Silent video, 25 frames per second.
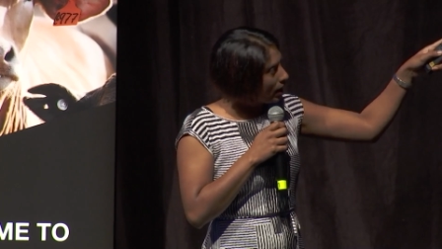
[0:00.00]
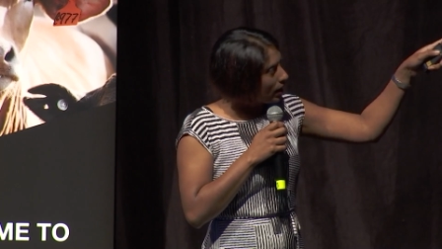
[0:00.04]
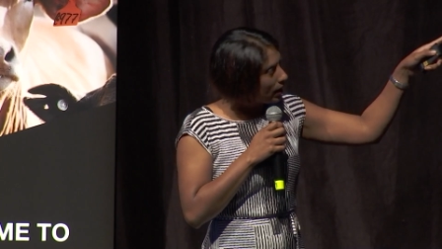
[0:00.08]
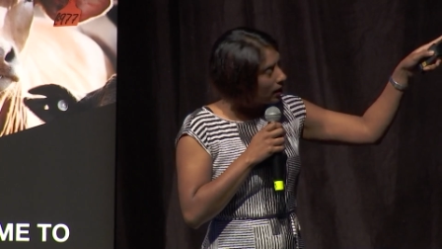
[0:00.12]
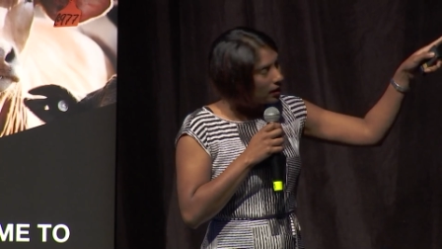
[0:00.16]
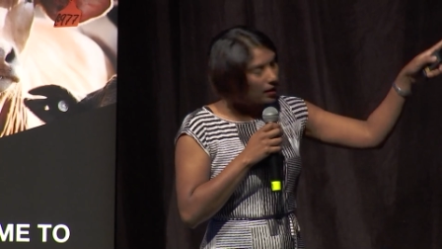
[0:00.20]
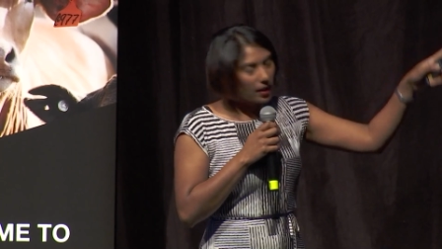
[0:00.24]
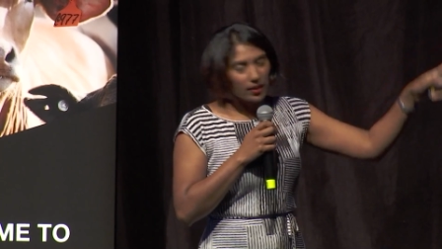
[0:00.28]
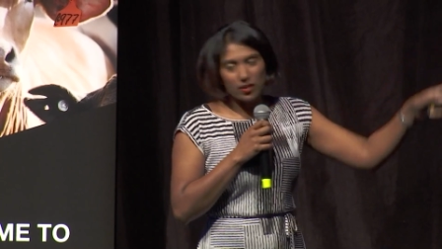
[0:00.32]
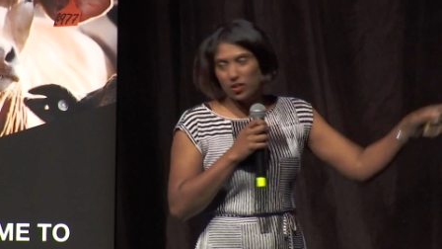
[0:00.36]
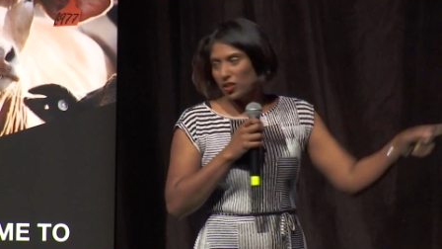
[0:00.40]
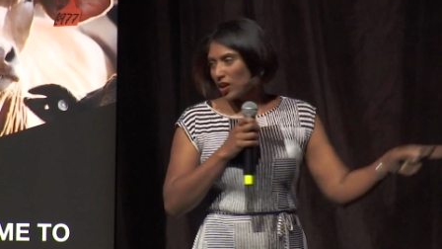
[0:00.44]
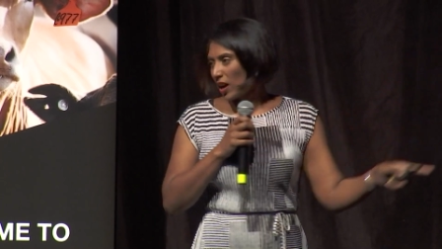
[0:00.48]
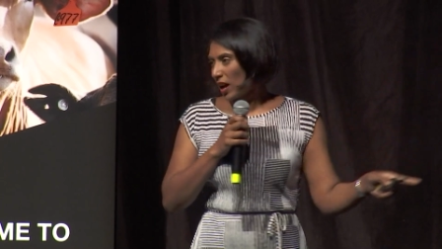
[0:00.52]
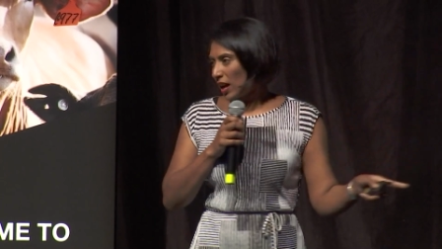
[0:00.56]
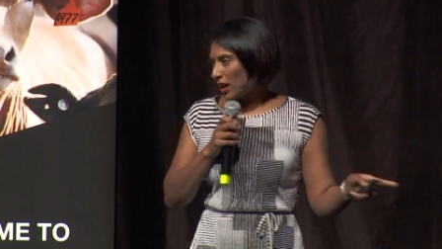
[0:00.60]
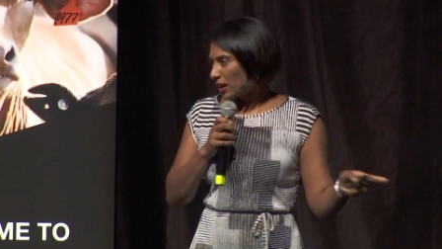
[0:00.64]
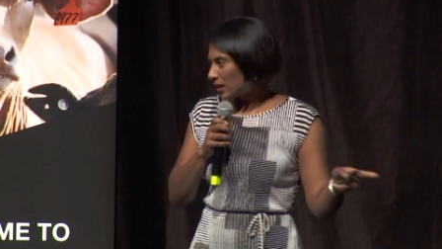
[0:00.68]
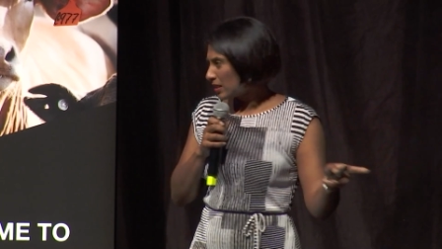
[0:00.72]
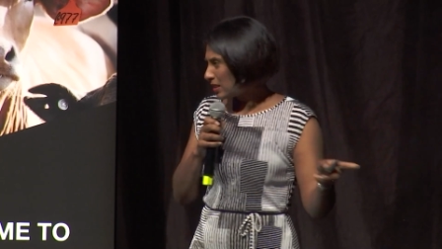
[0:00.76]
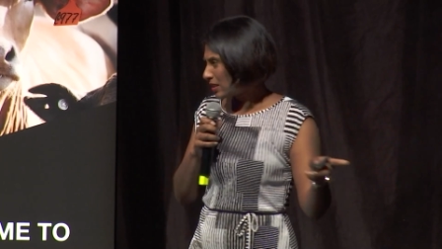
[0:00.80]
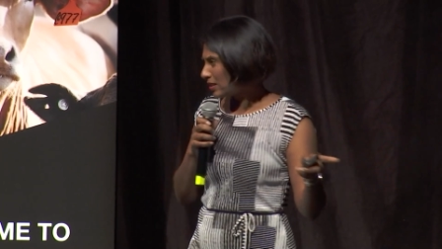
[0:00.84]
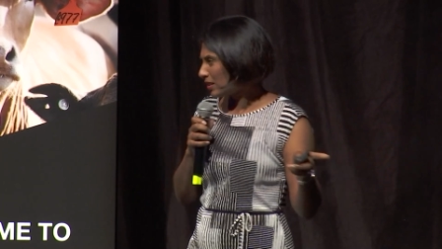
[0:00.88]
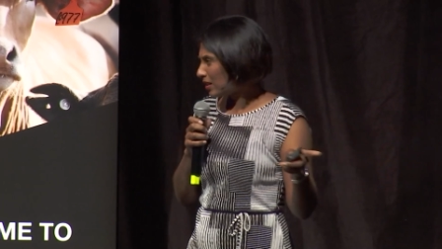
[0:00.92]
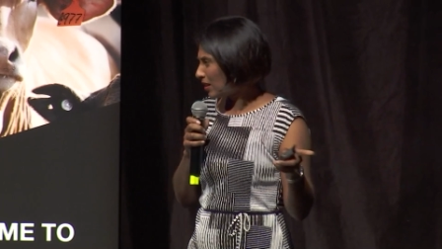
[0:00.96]
That
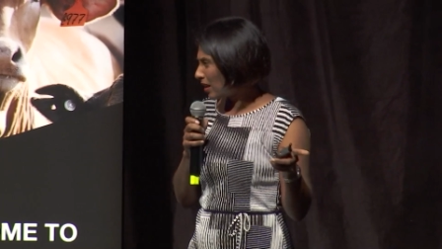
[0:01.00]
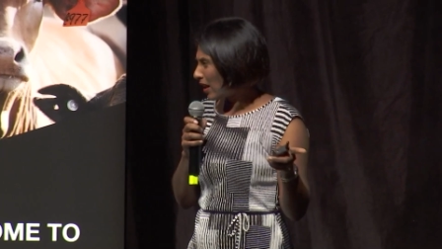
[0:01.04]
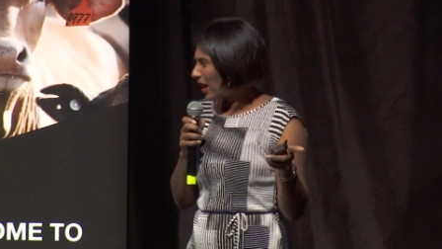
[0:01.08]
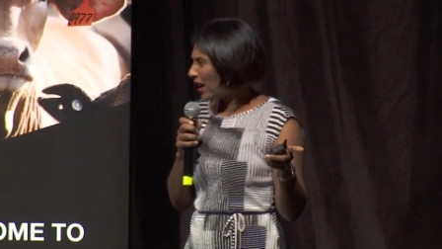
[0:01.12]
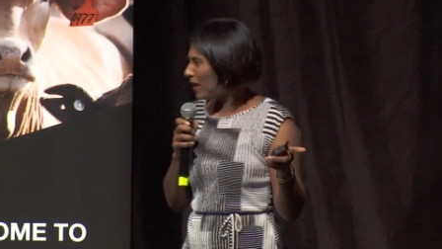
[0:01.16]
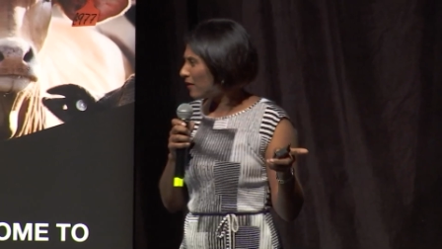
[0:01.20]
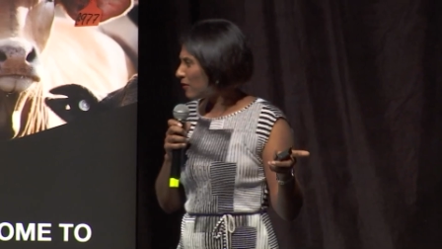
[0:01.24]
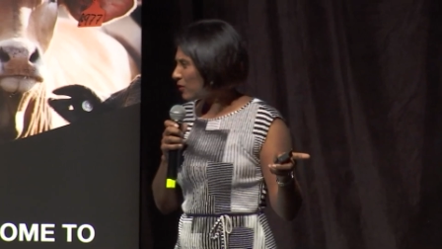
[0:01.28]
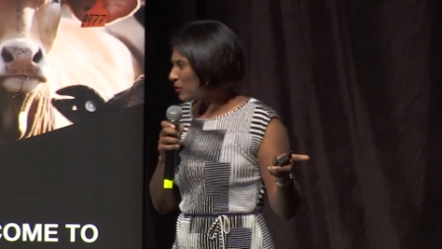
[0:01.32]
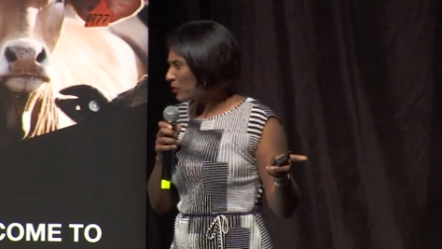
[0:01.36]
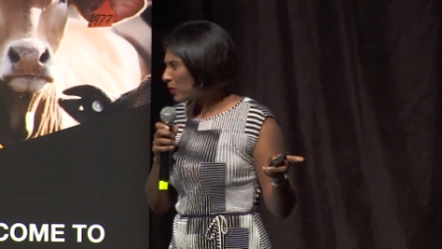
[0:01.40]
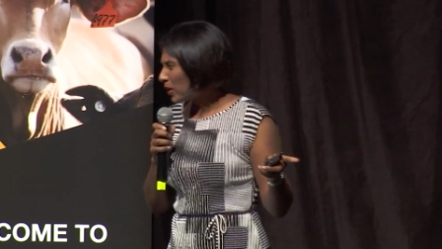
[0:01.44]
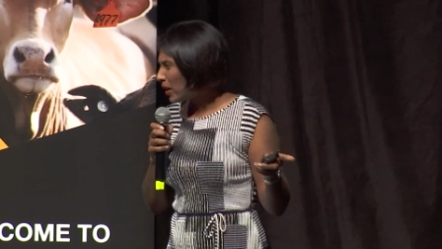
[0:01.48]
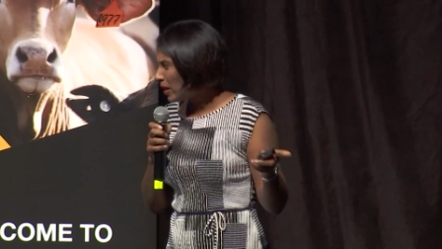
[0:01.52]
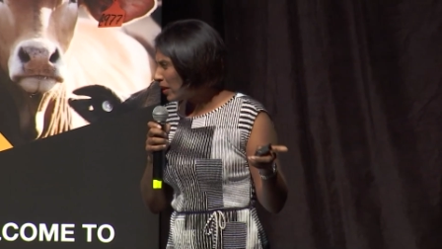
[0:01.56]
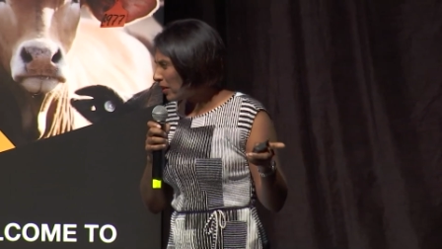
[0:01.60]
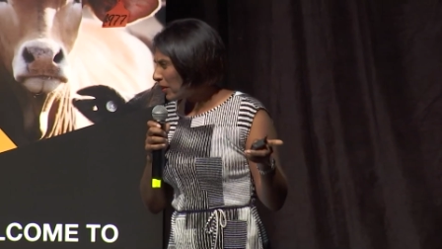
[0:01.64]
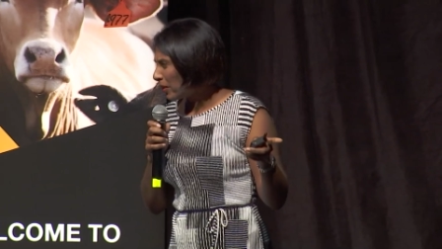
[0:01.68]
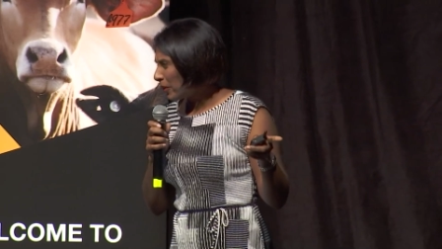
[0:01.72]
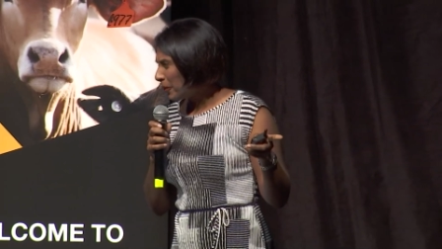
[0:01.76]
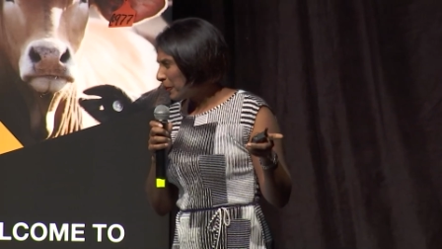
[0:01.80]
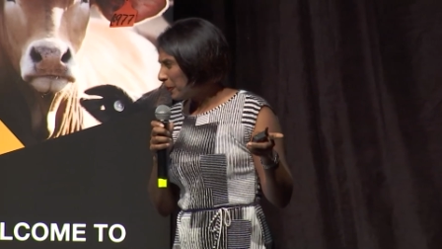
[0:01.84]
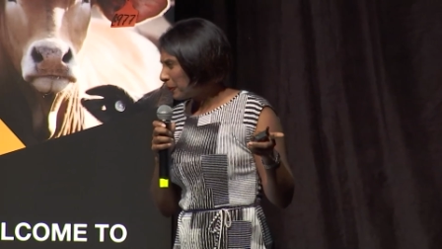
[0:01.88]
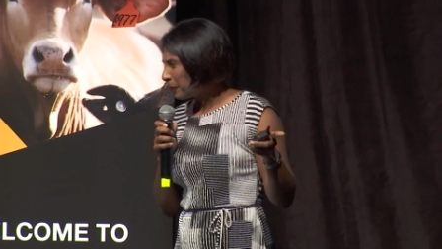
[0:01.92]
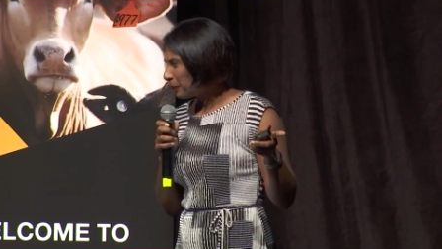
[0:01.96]
child is alive and
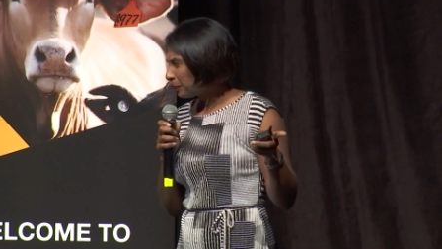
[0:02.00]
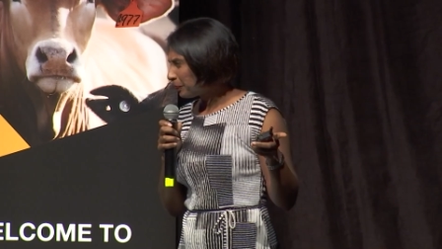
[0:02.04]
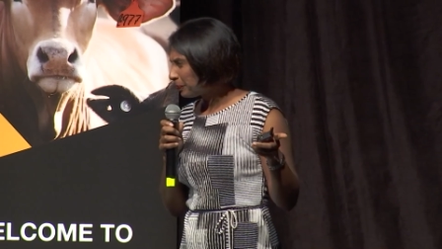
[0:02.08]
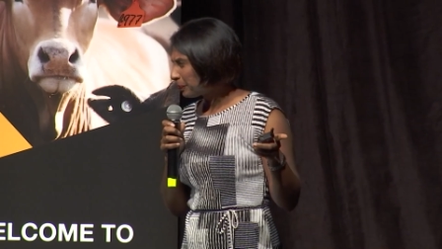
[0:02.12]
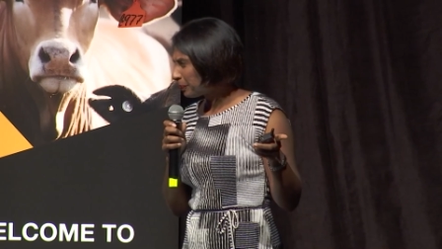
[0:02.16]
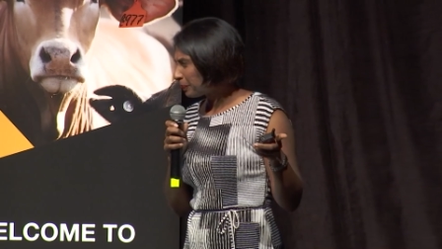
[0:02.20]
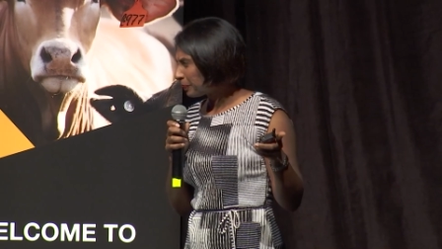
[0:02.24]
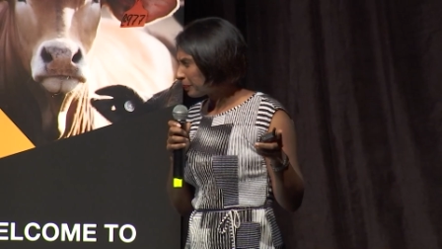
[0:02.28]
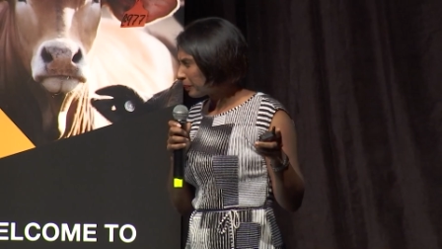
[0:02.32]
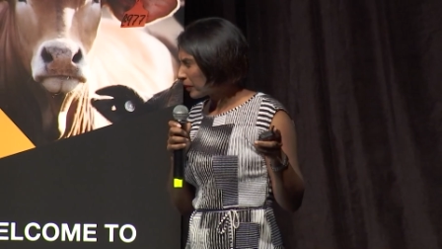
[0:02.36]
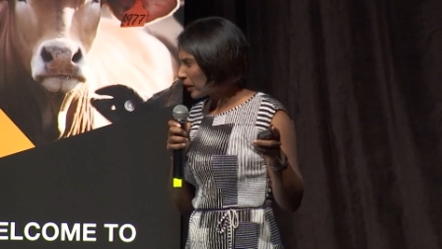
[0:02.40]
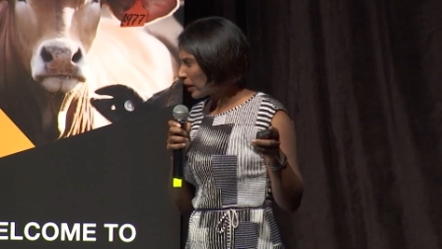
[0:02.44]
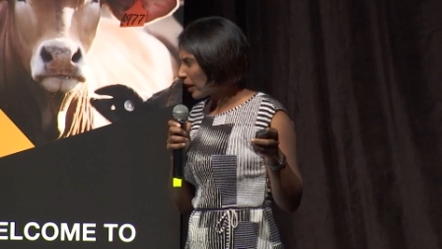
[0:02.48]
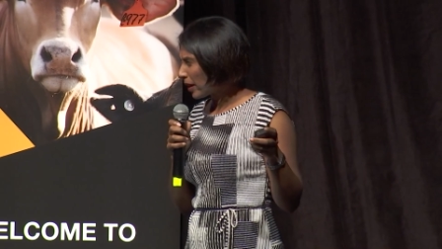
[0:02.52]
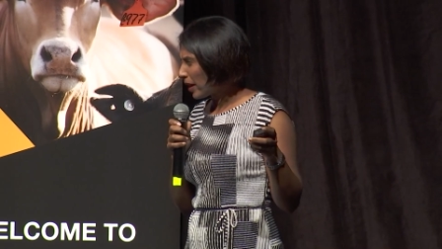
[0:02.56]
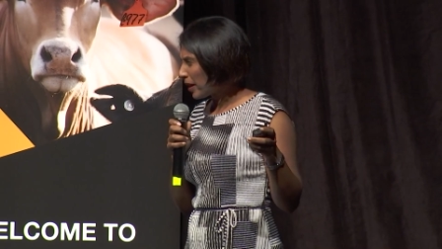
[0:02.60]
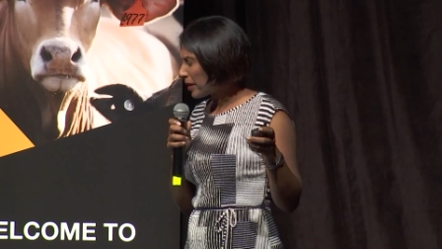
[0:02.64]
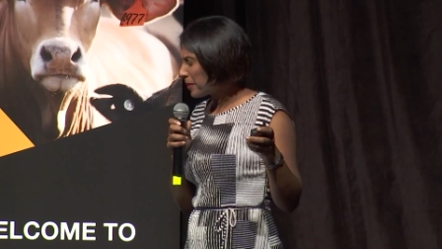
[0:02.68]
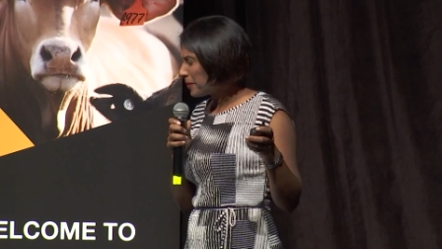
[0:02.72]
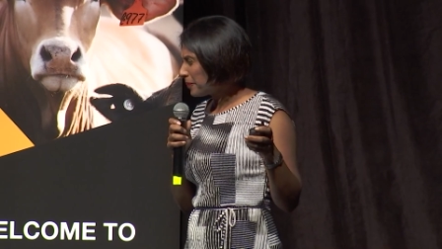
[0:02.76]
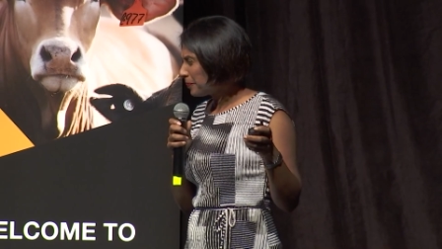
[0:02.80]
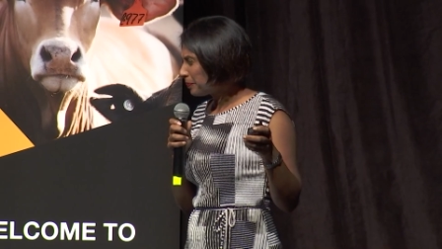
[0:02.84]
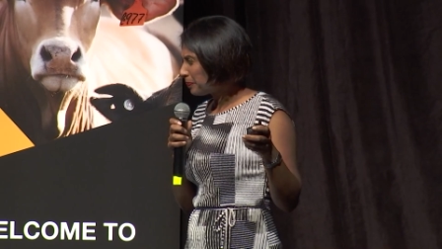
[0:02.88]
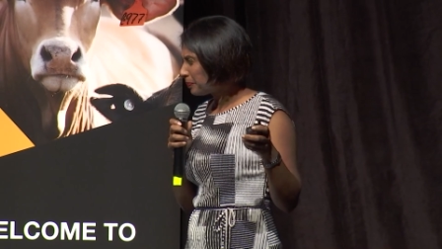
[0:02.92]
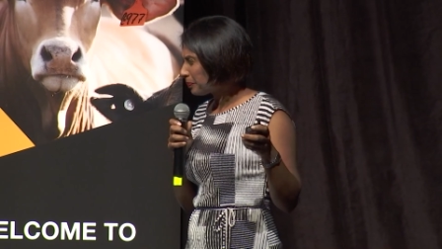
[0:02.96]
well, okay?